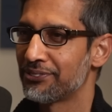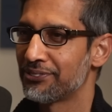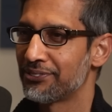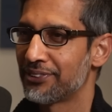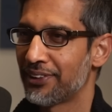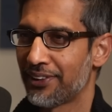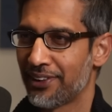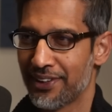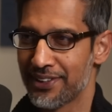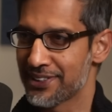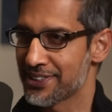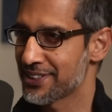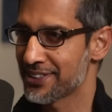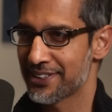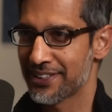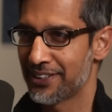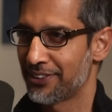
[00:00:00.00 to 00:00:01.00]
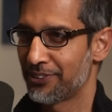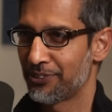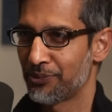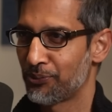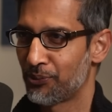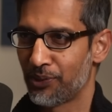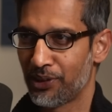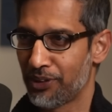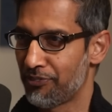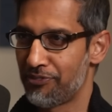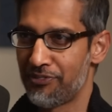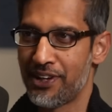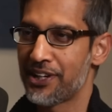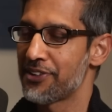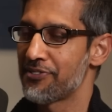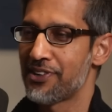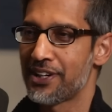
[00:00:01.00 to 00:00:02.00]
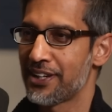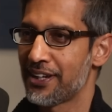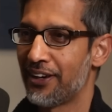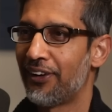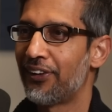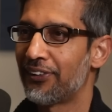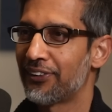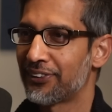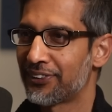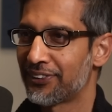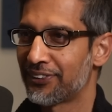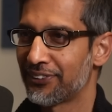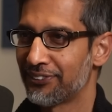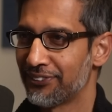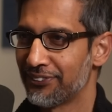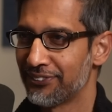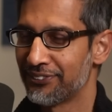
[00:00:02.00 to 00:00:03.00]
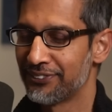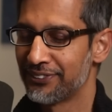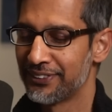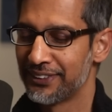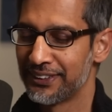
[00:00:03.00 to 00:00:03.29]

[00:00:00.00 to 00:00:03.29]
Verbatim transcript: the risks and work very, very hard to